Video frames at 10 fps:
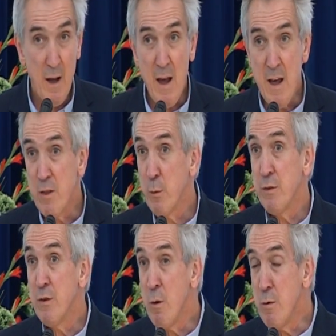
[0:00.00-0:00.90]
and there
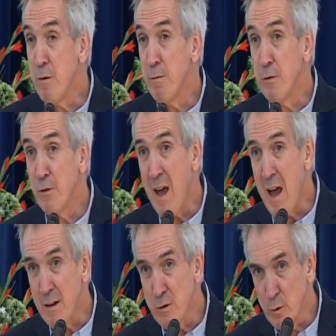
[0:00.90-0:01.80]
was no difference
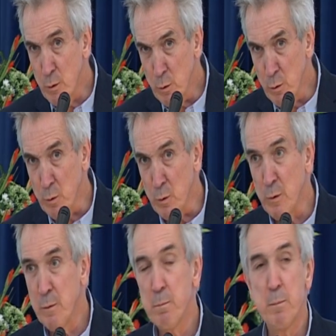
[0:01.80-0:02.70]
at
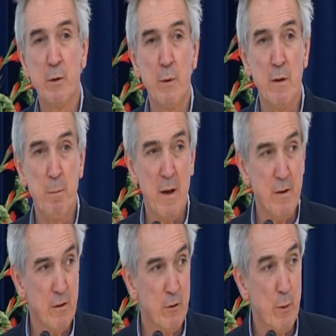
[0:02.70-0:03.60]
all between the
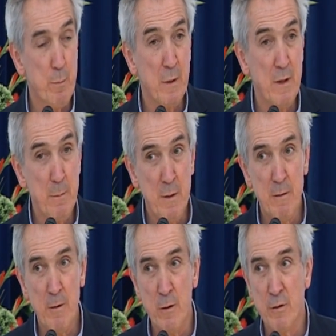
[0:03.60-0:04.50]
patients with
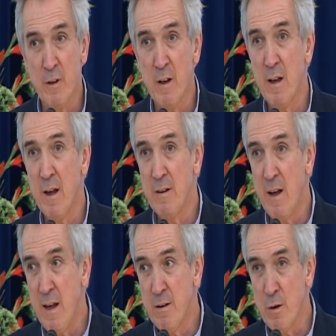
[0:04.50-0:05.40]
bulimia nervosa and
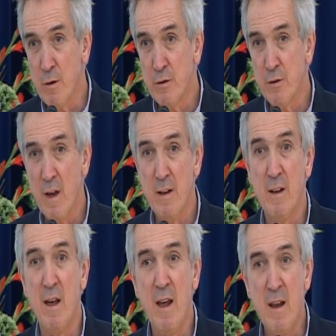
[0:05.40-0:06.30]
and EDNOS,
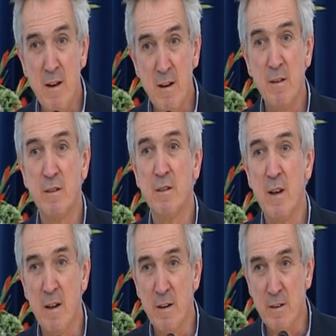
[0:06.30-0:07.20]
at any
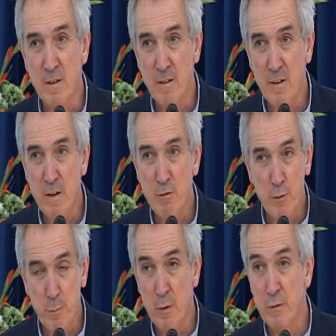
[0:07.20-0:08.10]
stage, they
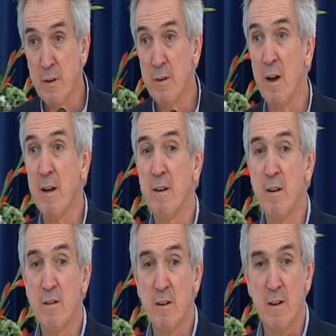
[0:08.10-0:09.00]
responded
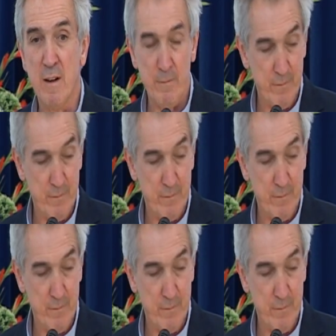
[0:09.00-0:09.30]
identically.